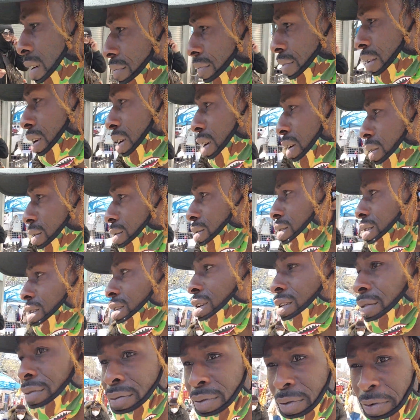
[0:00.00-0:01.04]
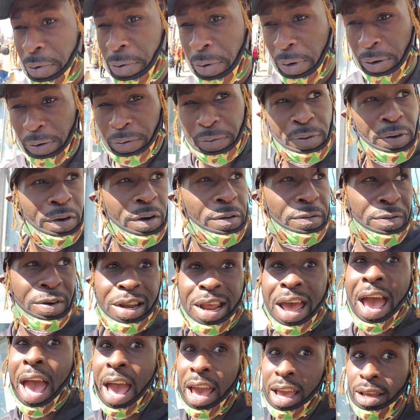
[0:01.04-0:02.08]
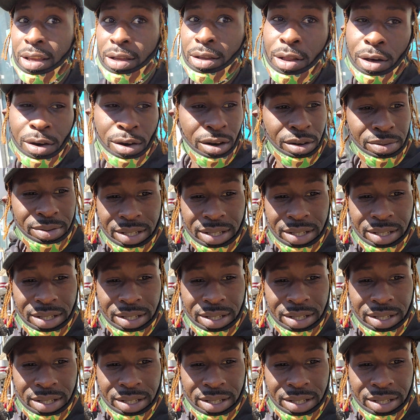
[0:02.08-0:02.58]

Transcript: you know, for that, you know what I'm